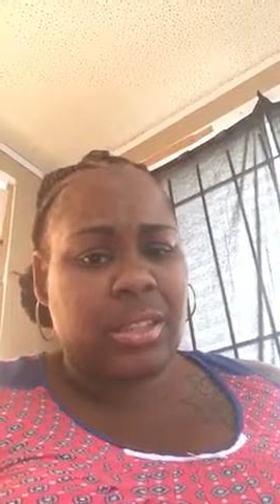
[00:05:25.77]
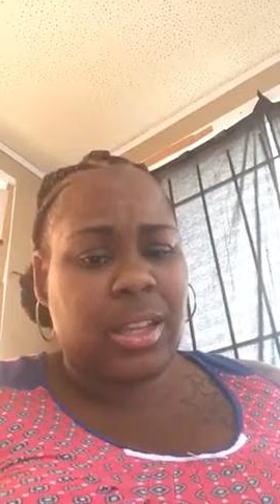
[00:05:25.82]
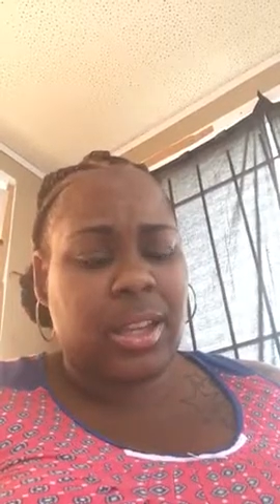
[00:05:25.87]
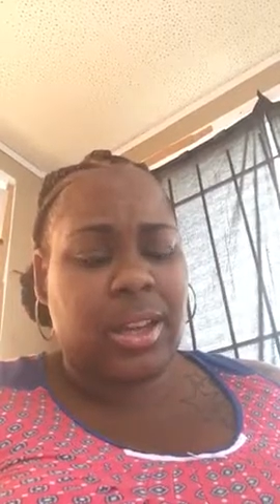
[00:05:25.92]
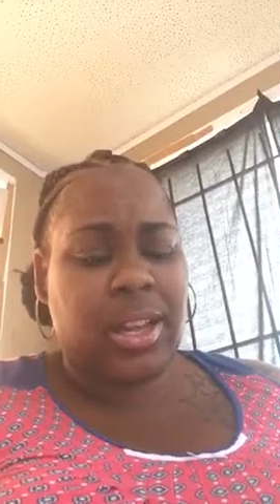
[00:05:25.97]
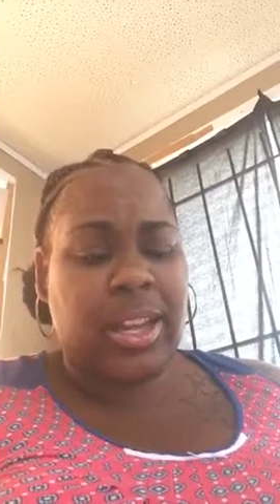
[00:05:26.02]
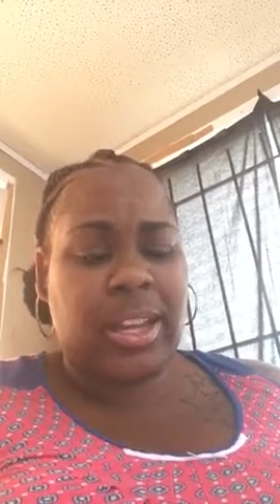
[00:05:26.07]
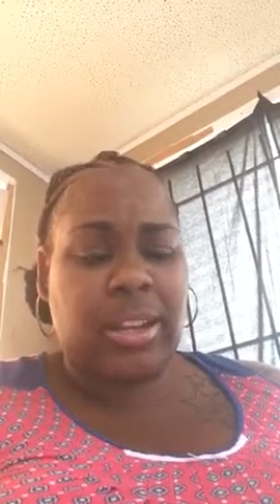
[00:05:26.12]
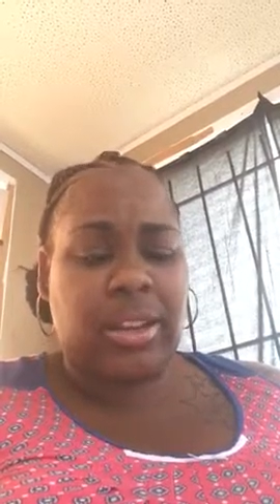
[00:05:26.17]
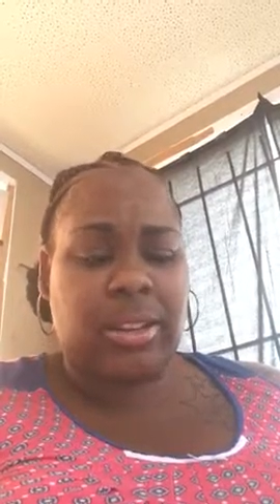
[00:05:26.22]

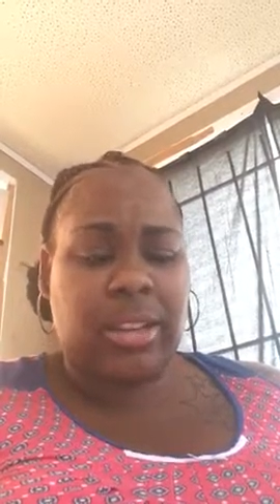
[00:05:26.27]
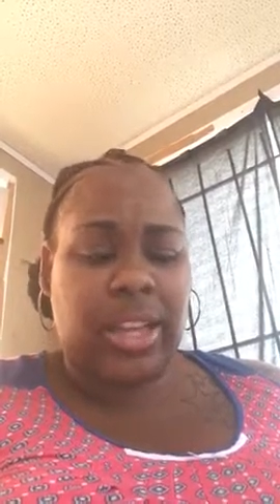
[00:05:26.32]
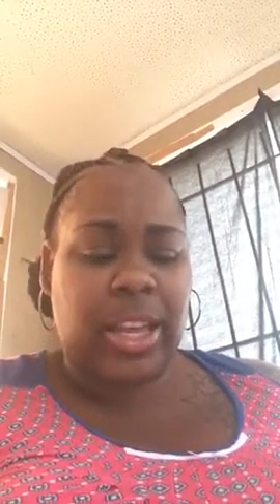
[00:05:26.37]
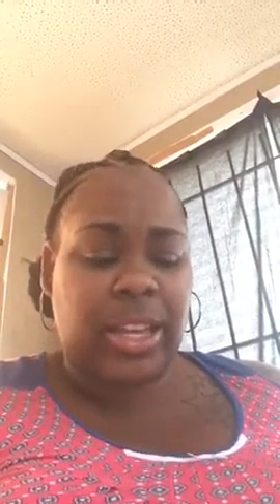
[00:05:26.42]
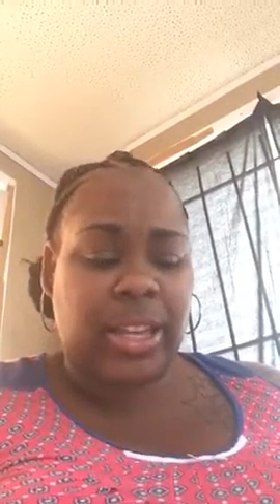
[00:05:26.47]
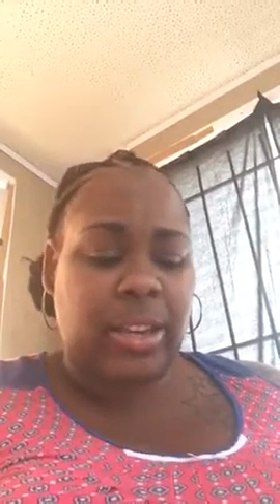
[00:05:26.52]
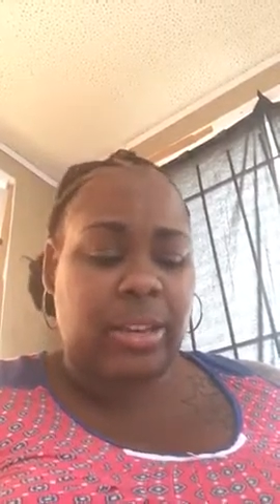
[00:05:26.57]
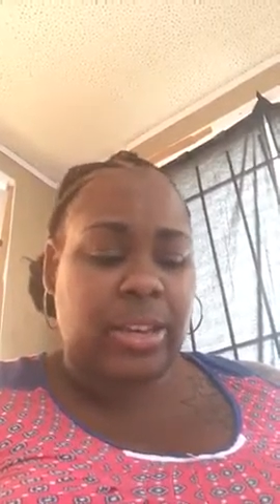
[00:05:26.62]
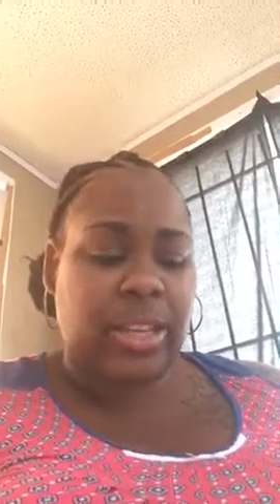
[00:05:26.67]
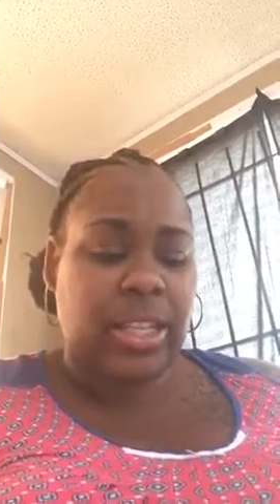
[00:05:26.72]
I ain't gonna
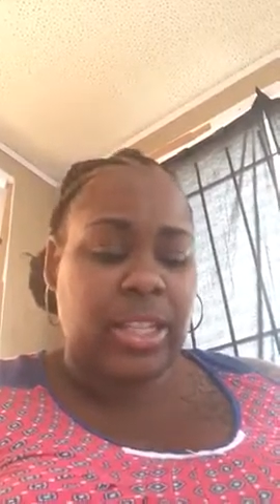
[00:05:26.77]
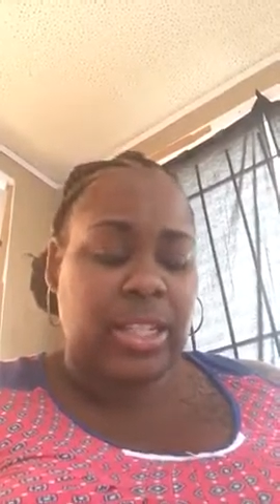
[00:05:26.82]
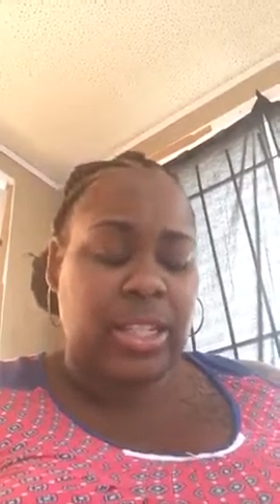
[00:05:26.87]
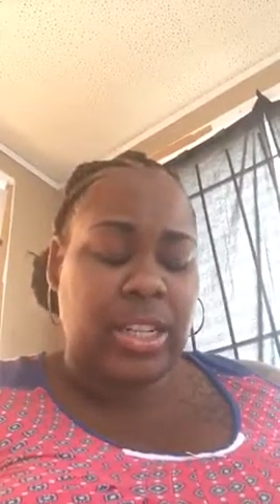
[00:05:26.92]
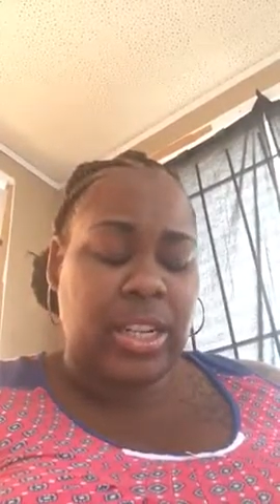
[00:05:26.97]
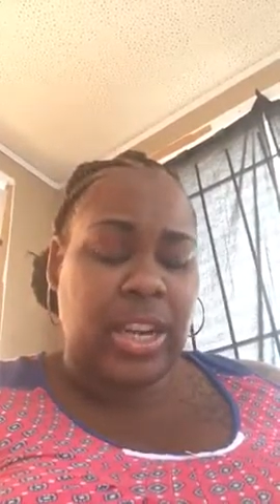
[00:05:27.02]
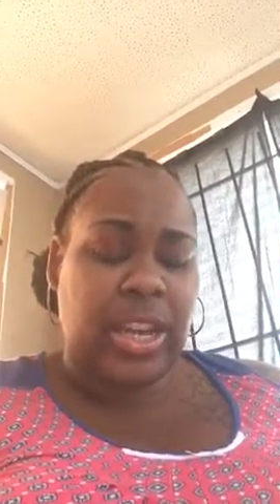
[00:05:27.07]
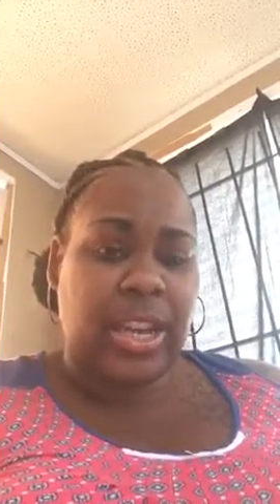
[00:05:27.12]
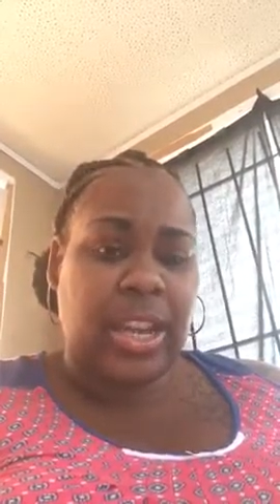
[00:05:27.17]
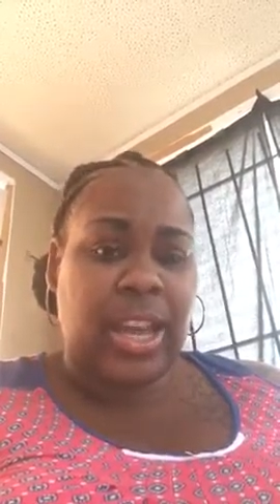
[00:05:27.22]
lie though.
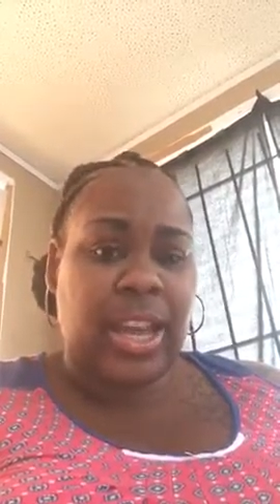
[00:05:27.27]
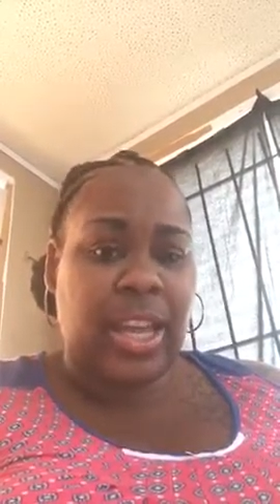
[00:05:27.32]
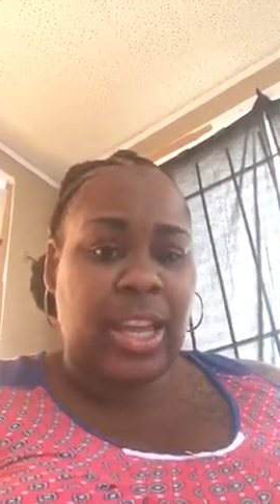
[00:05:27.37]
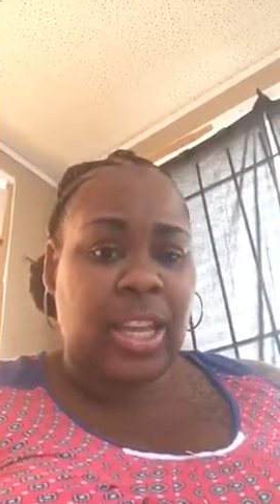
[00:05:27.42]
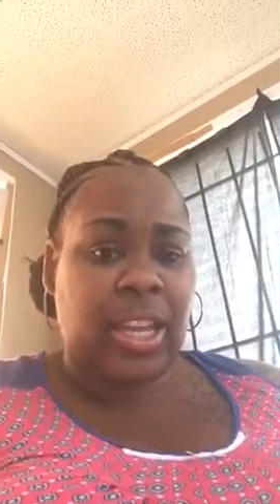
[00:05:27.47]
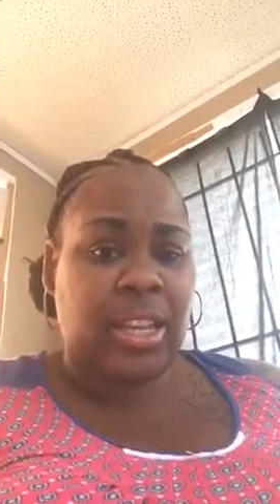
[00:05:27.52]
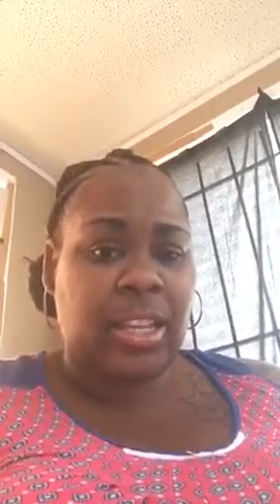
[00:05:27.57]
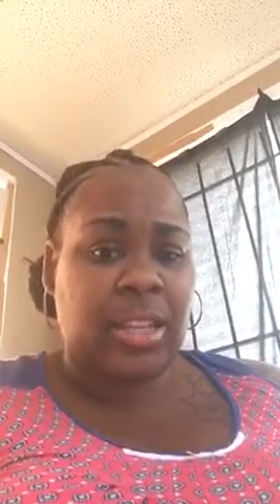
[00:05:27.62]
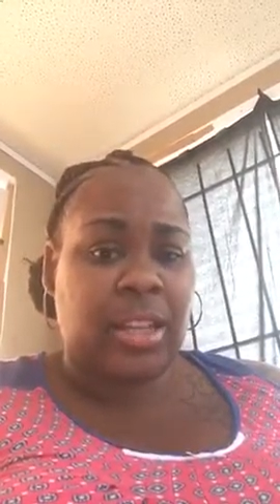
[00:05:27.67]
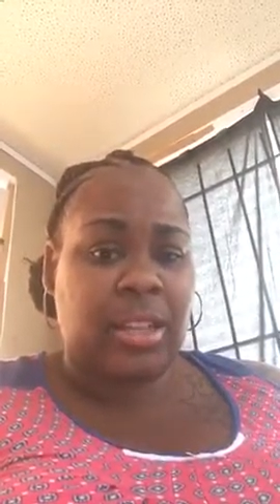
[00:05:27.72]
Yesterday I
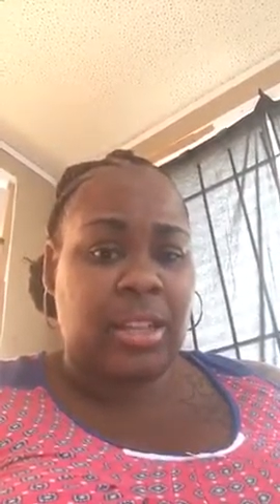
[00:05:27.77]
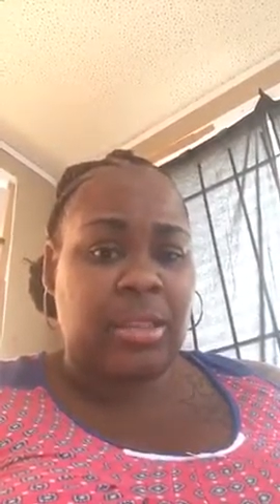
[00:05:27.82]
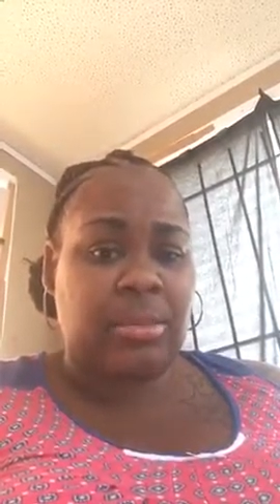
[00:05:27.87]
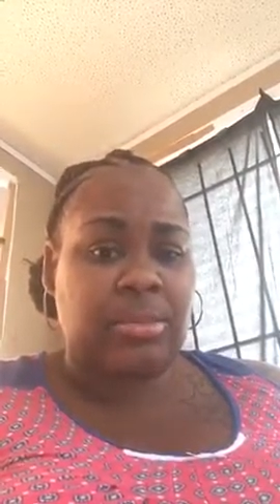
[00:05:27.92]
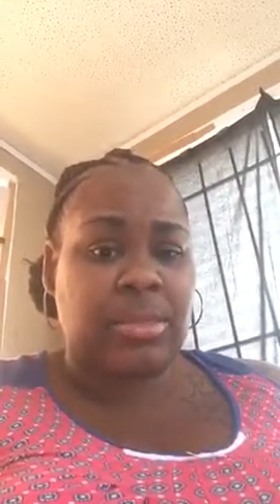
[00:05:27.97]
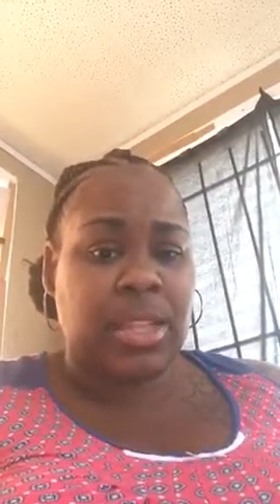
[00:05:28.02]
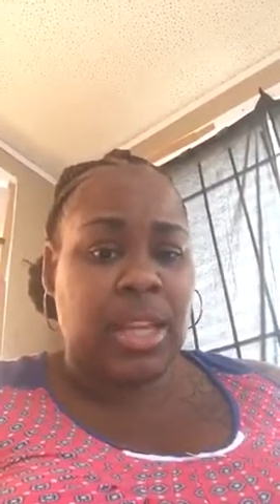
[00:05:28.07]
ate um,